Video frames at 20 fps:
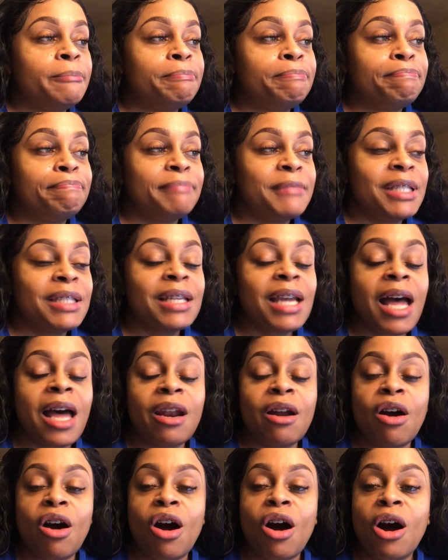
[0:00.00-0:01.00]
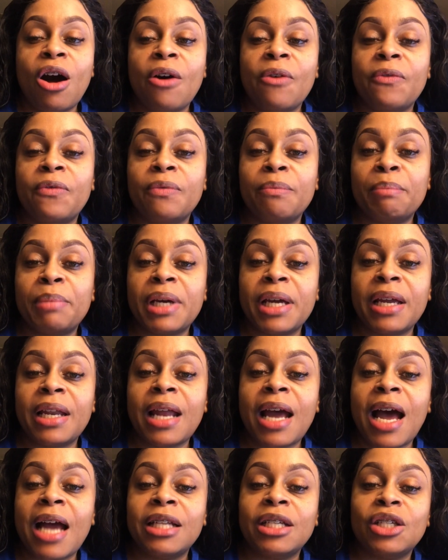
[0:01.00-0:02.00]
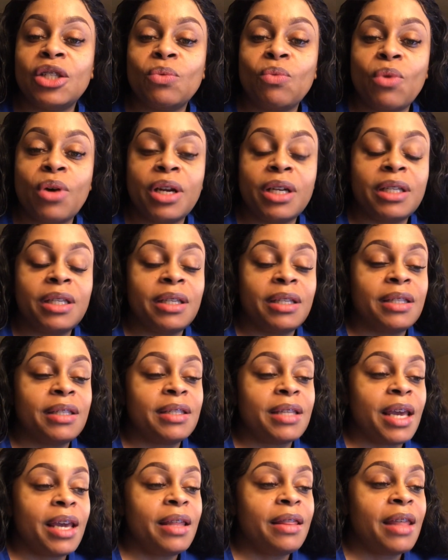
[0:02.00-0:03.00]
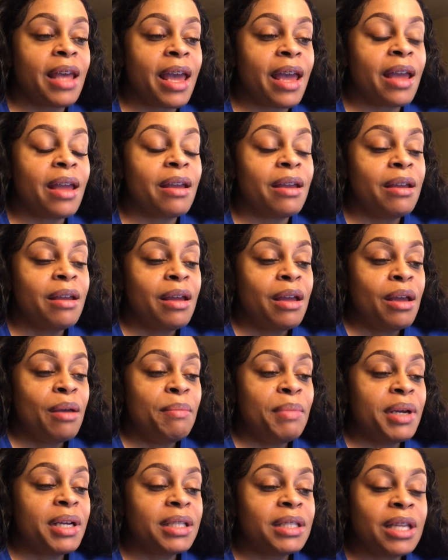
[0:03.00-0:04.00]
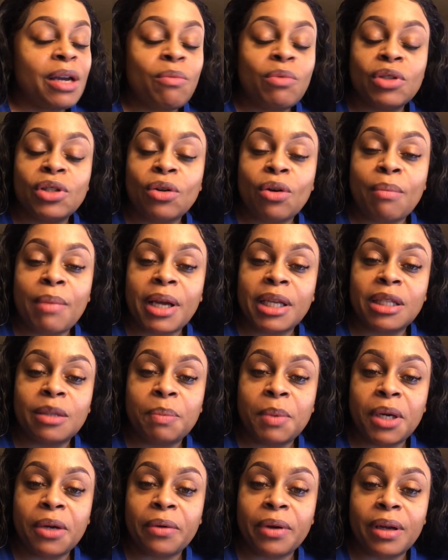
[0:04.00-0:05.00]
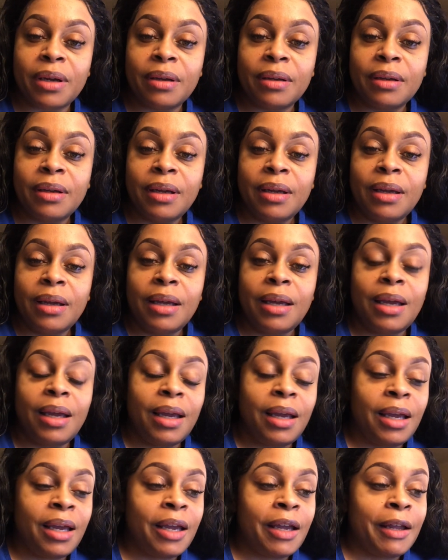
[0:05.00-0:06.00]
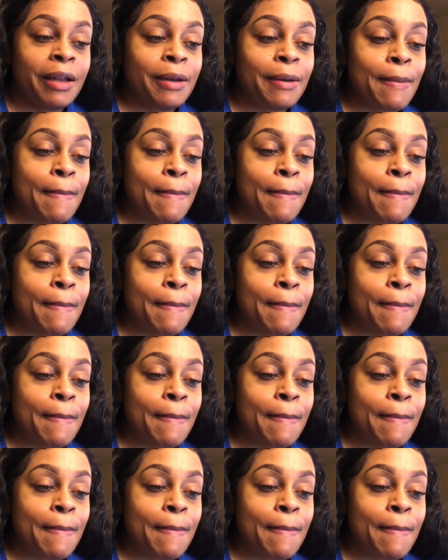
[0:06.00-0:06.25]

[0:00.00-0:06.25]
it's kind of off, but I just wanted to say that because that was on my spirit. And